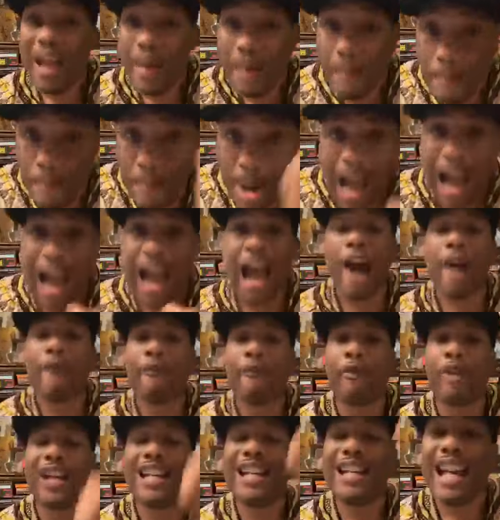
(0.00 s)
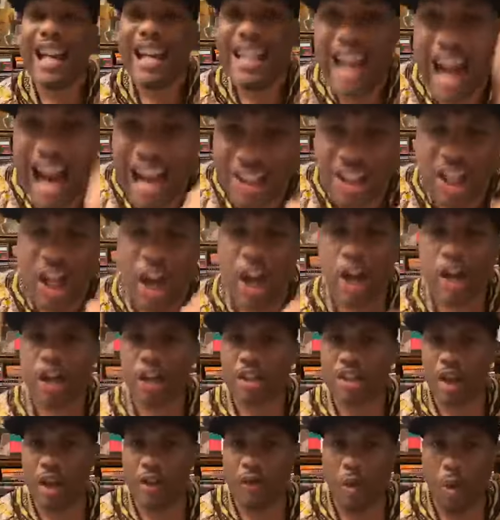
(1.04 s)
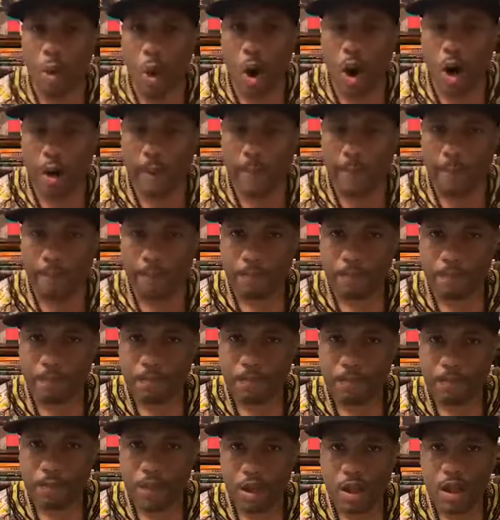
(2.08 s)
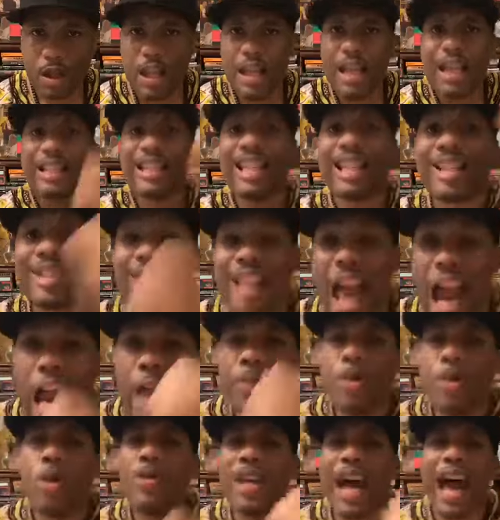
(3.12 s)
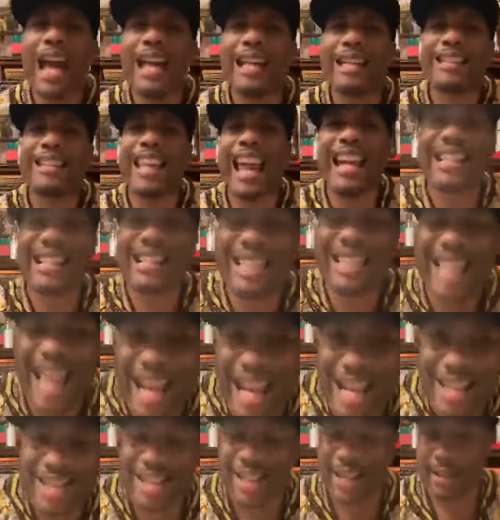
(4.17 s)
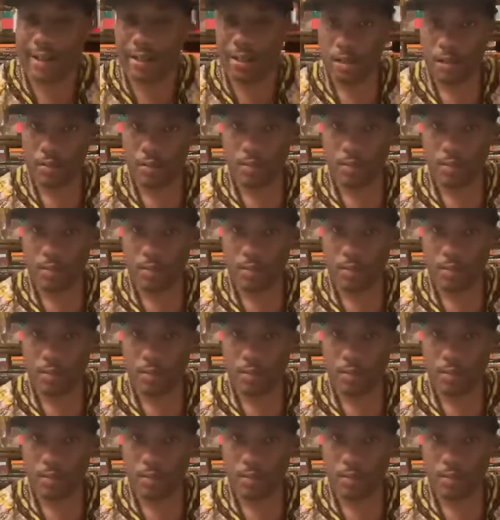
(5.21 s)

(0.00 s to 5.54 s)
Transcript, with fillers: Biafran Nigeria Civil War. The same United States citizens,